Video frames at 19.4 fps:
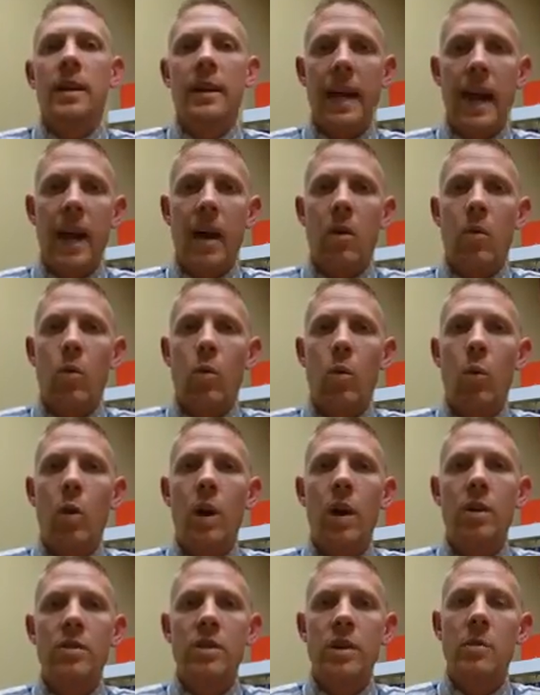Now,
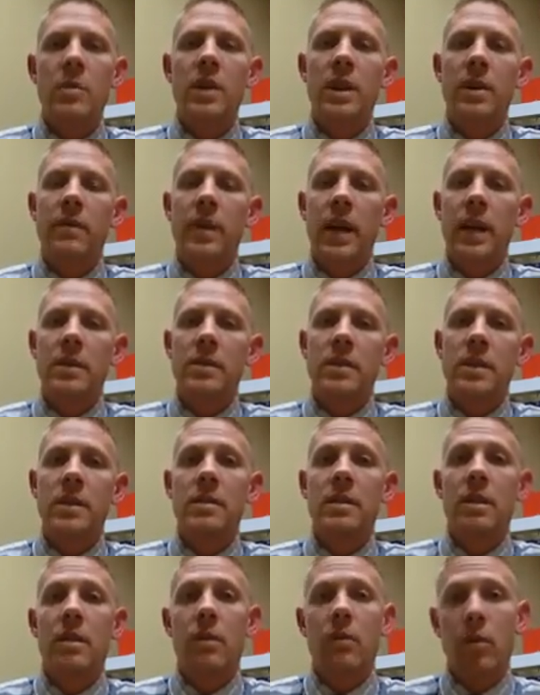what are some of the
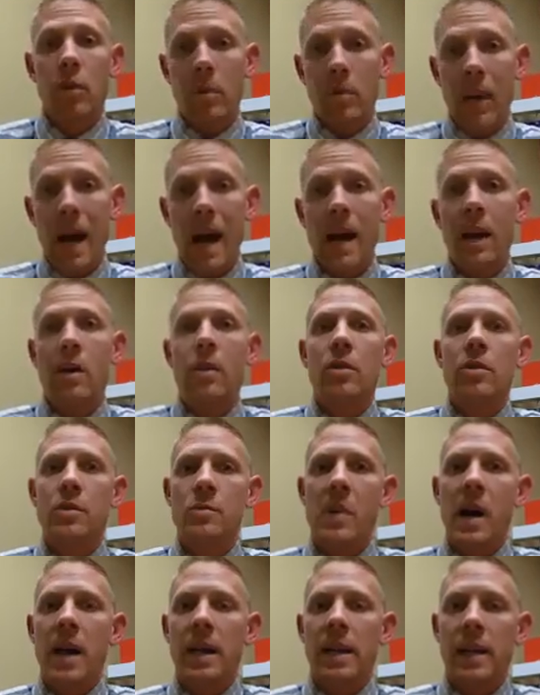advantages for a buyer who's
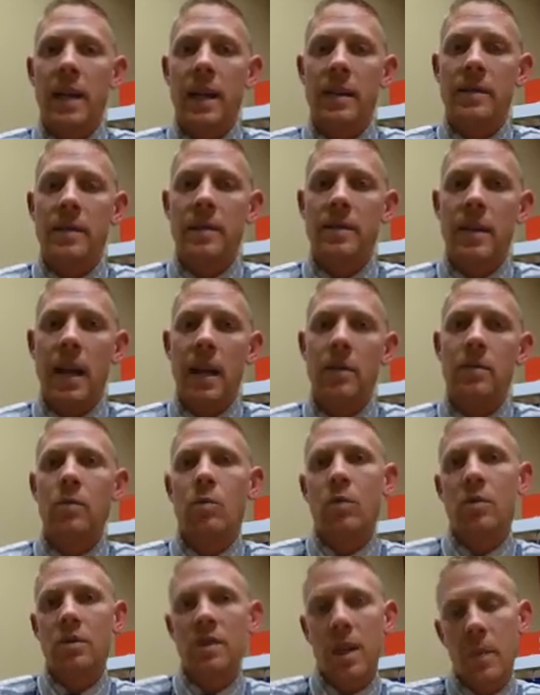buying an as-is house?
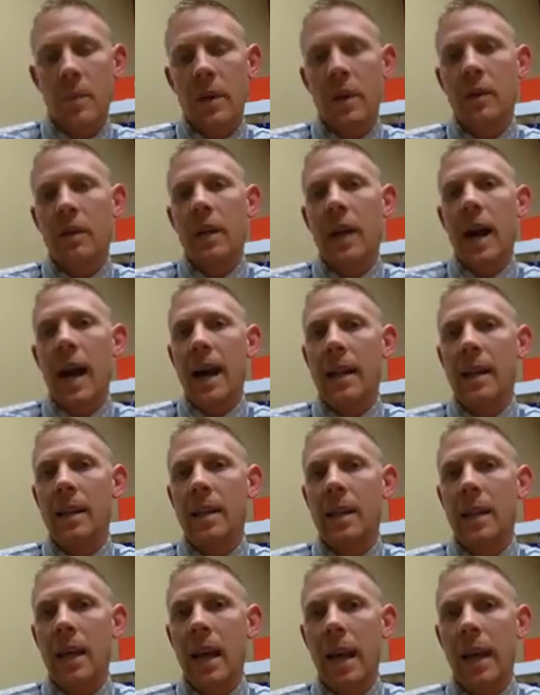Well, typically out of
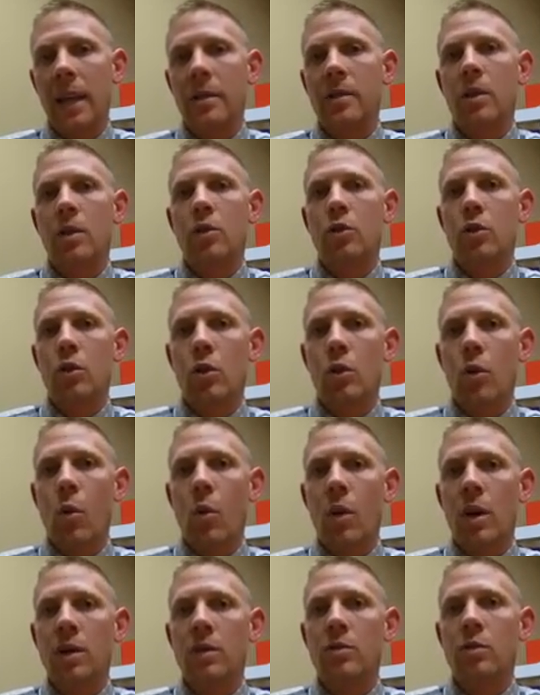the gate, you're
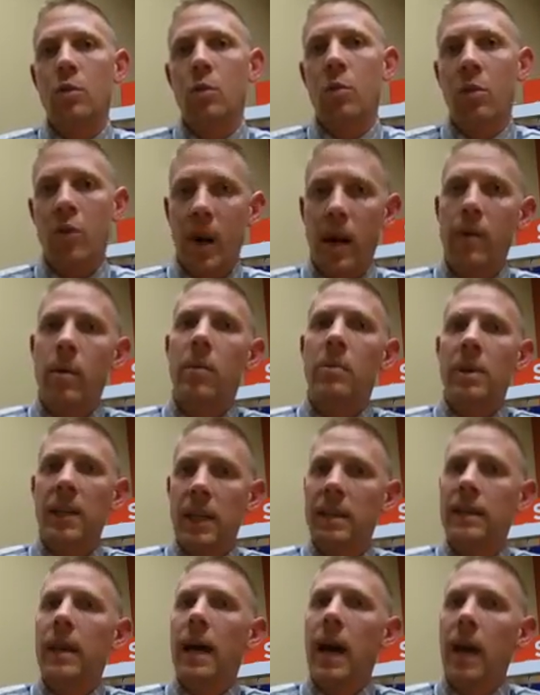going to probably
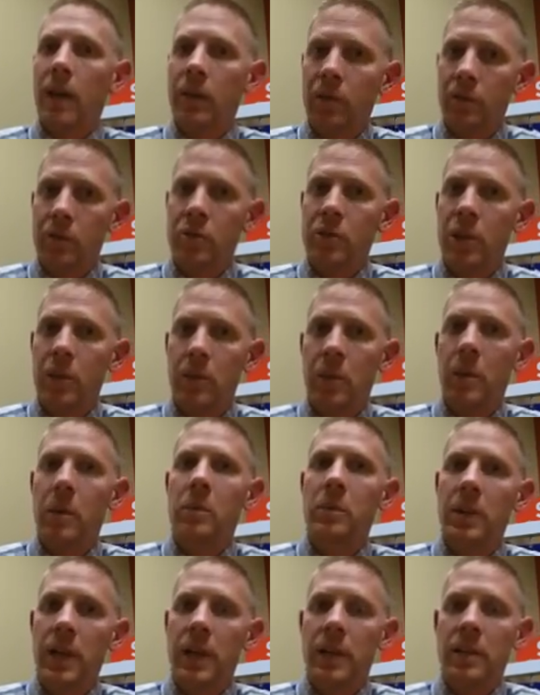get the house for cheaper,
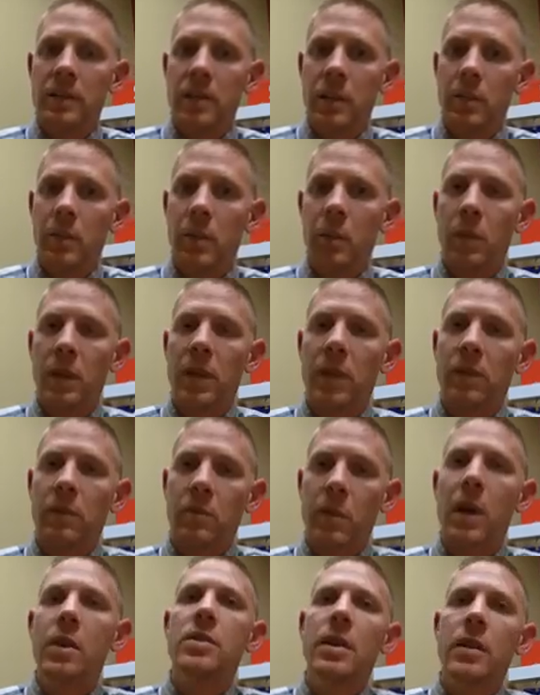plain and simple, because
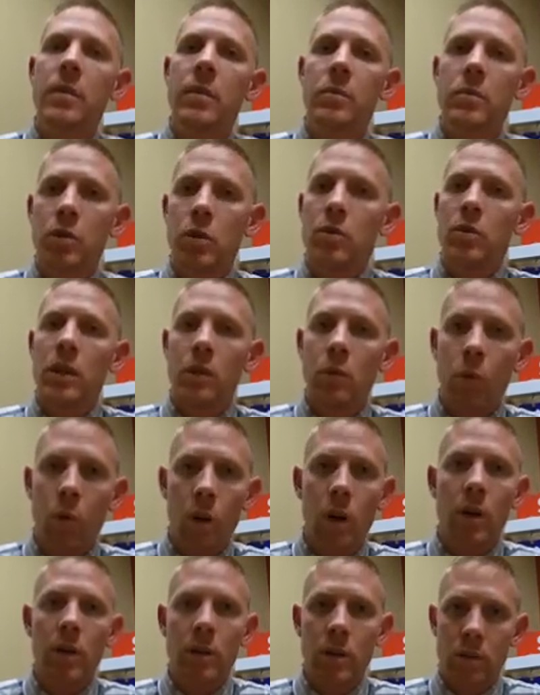most of them do need
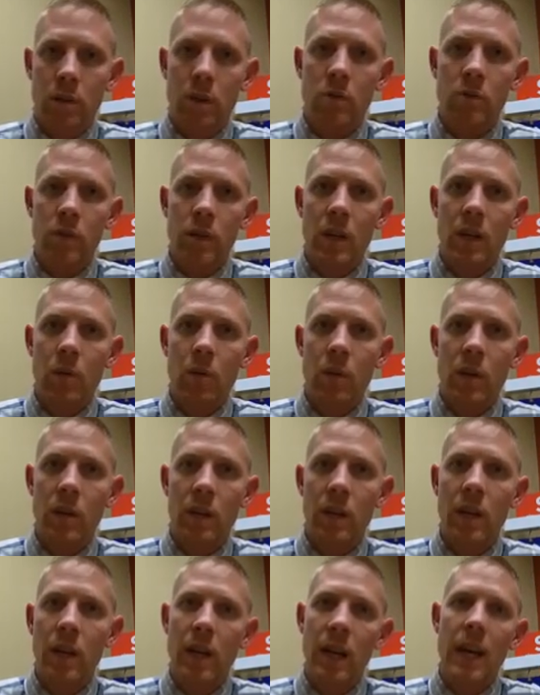work associated
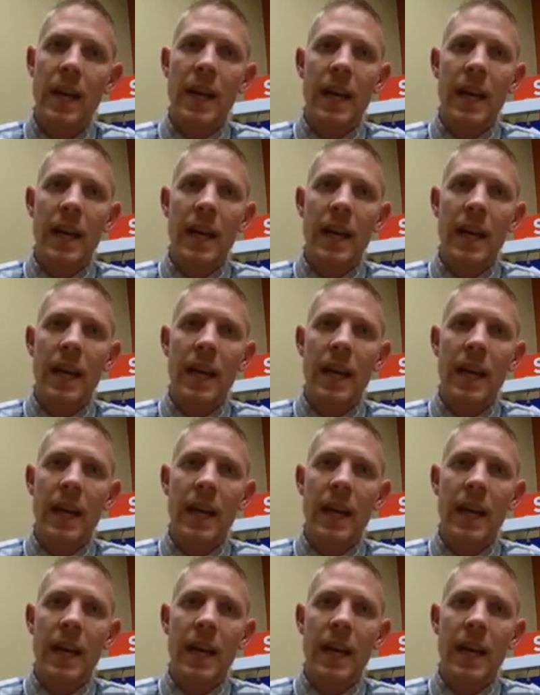with it.